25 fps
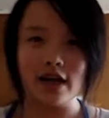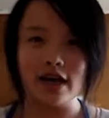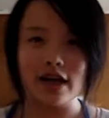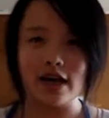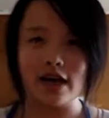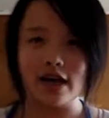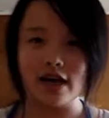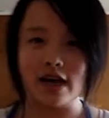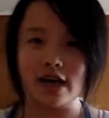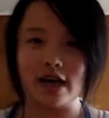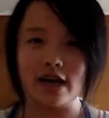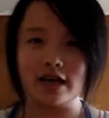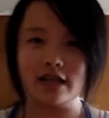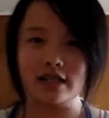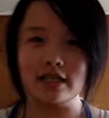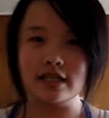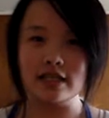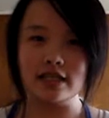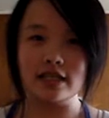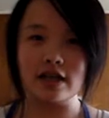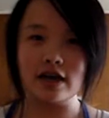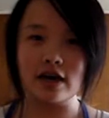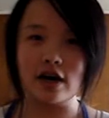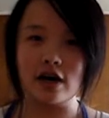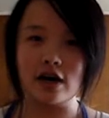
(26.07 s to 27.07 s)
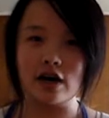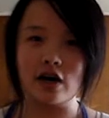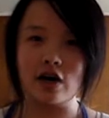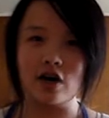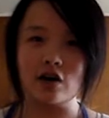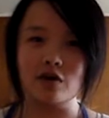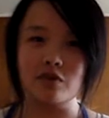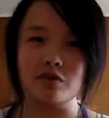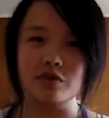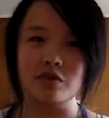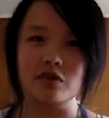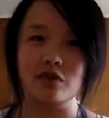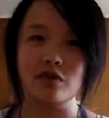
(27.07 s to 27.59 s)
And
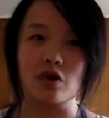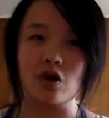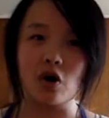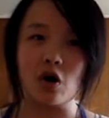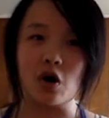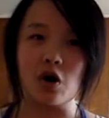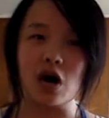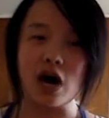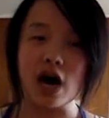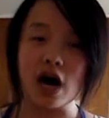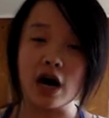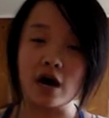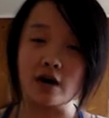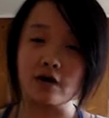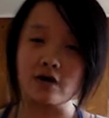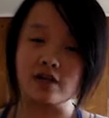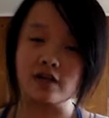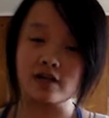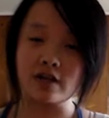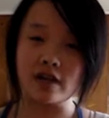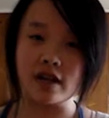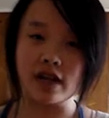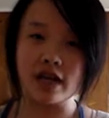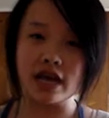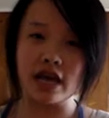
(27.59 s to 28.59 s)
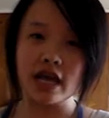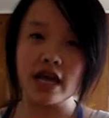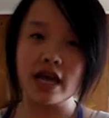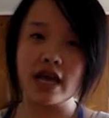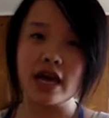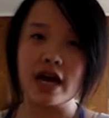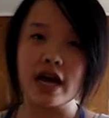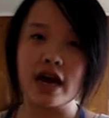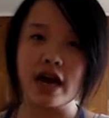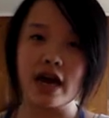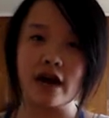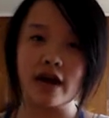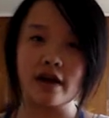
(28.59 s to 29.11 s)

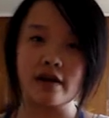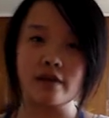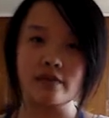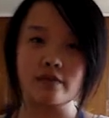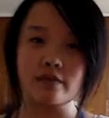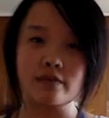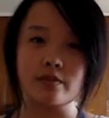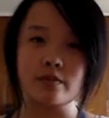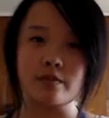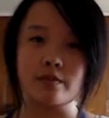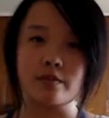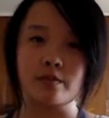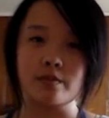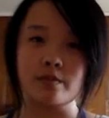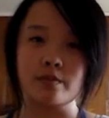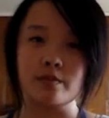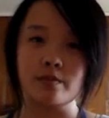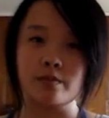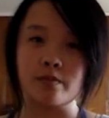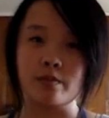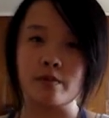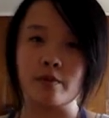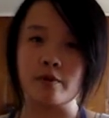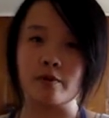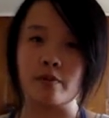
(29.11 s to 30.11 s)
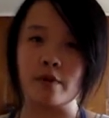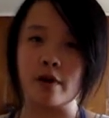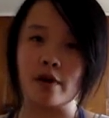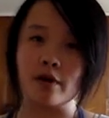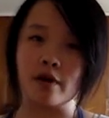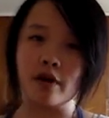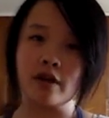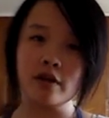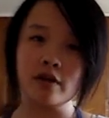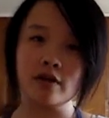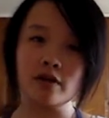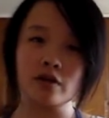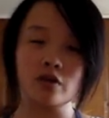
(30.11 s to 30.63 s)
today, I'm
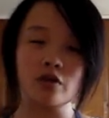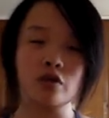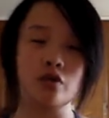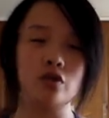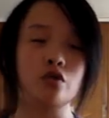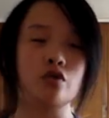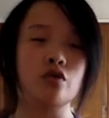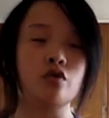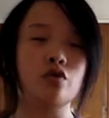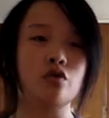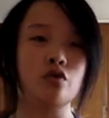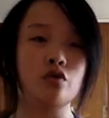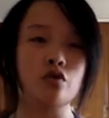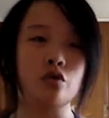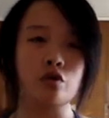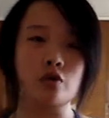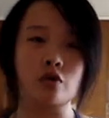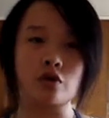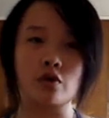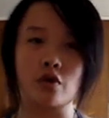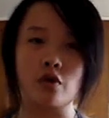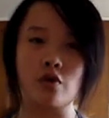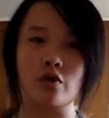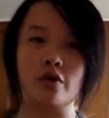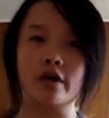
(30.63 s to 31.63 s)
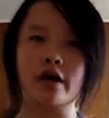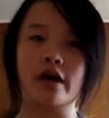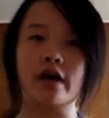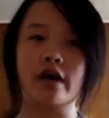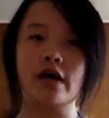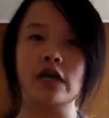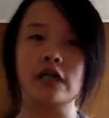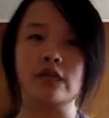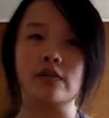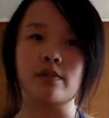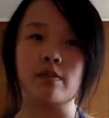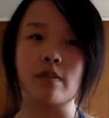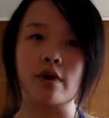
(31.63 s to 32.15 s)
preparing to show you
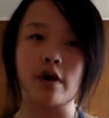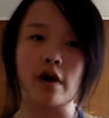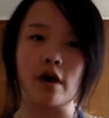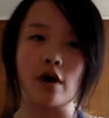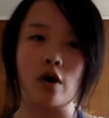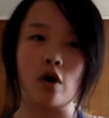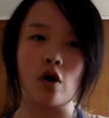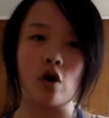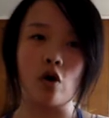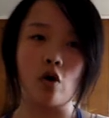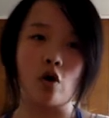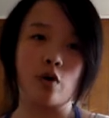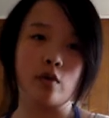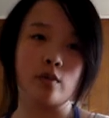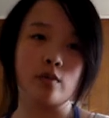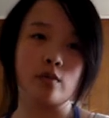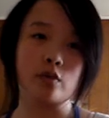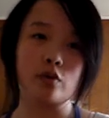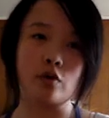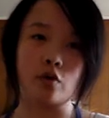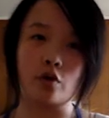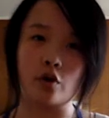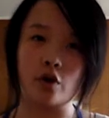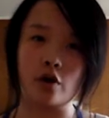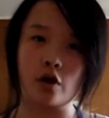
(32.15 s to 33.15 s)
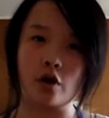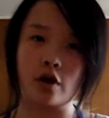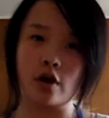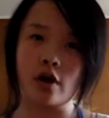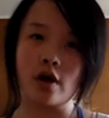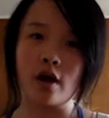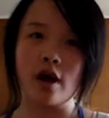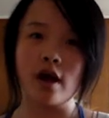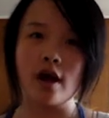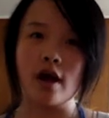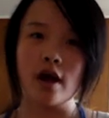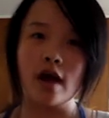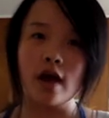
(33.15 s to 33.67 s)
guys my home tour,
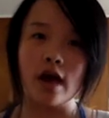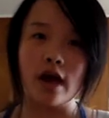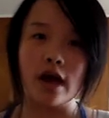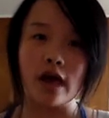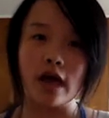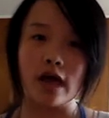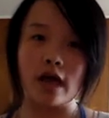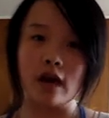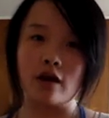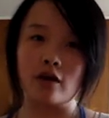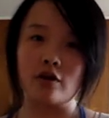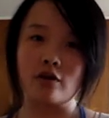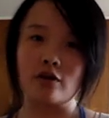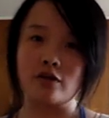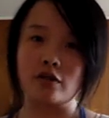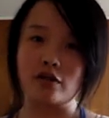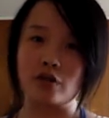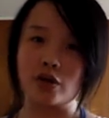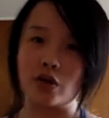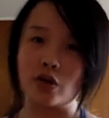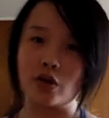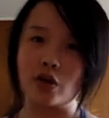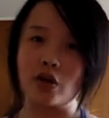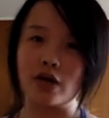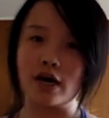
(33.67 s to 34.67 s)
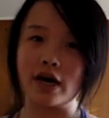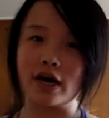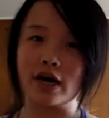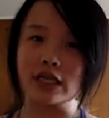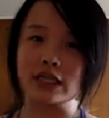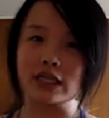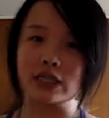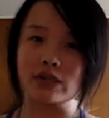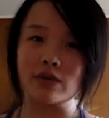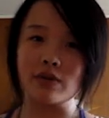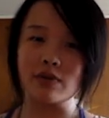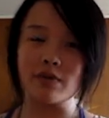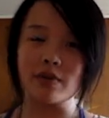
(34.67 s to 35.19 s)
and I'll show you
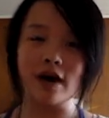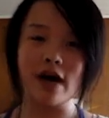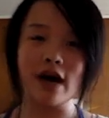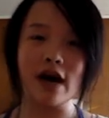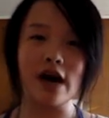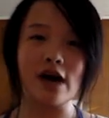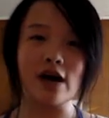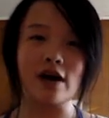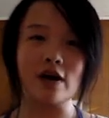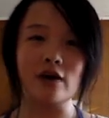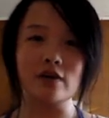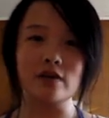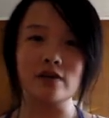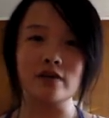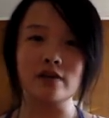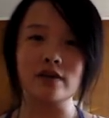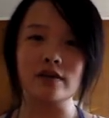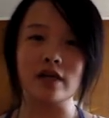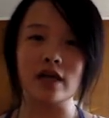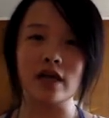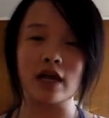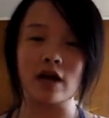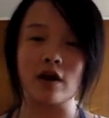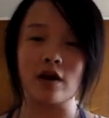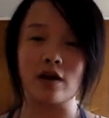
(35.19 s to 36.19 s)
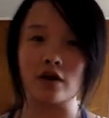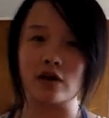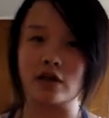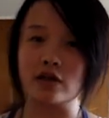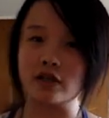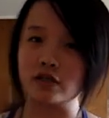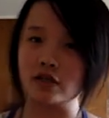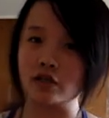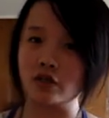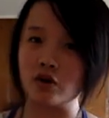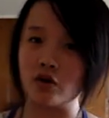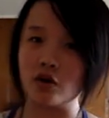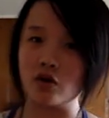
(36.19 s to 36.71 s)
guys my house, and I'll
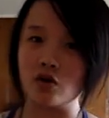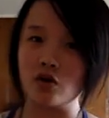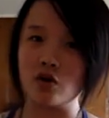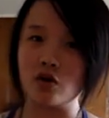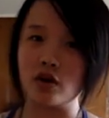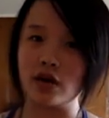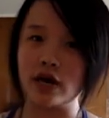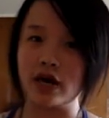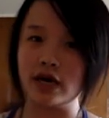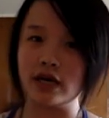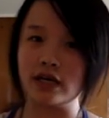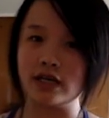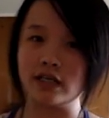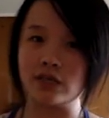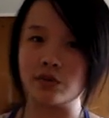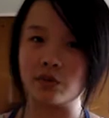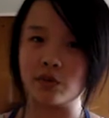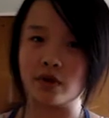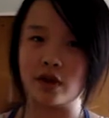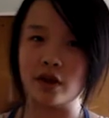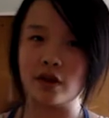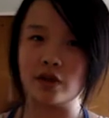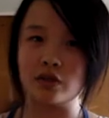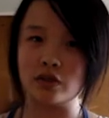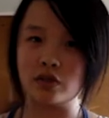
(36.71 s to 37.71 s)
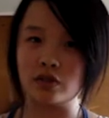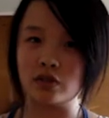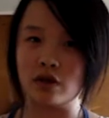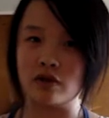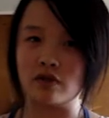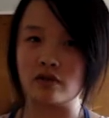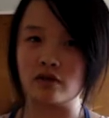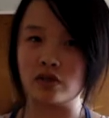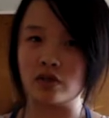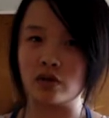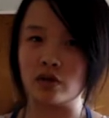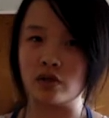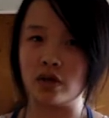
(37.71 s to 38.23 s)
show you guys what I do
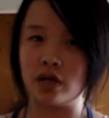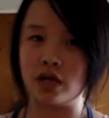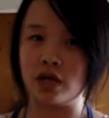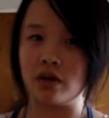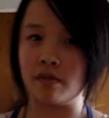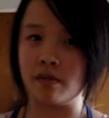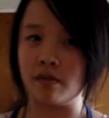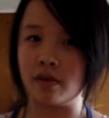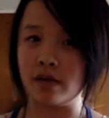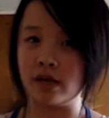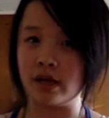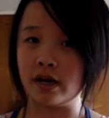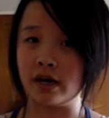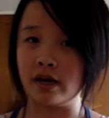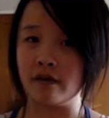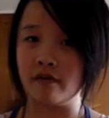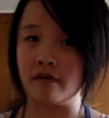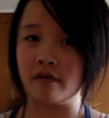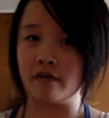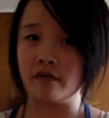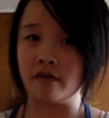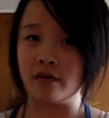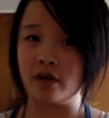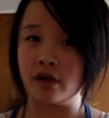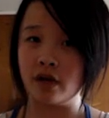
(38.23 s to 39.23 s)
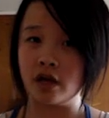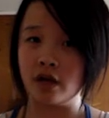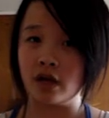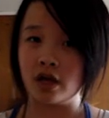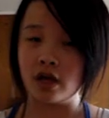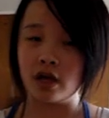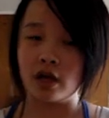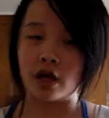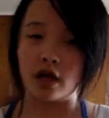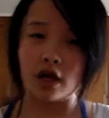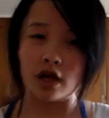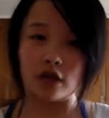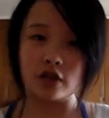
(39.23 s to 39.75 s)
every single day in my life.
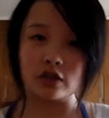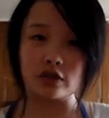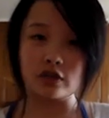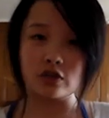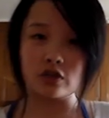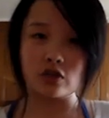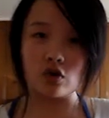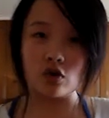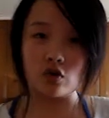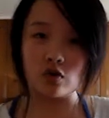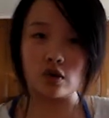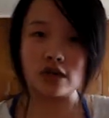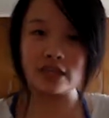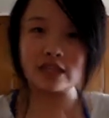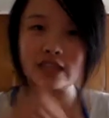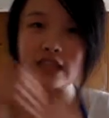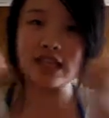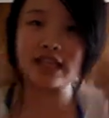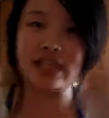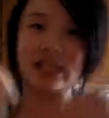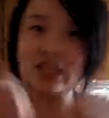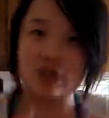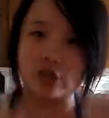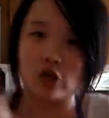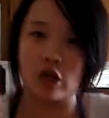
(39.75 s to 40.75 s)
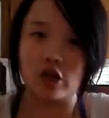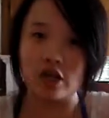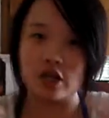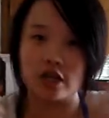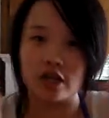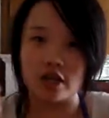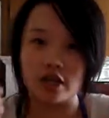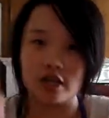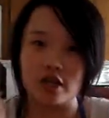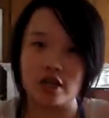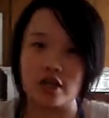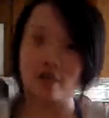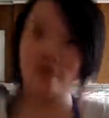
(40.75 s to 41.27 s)
So let's get
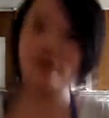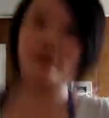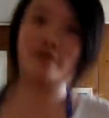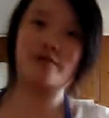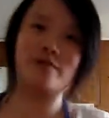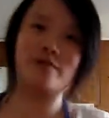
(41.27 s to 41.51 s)
started.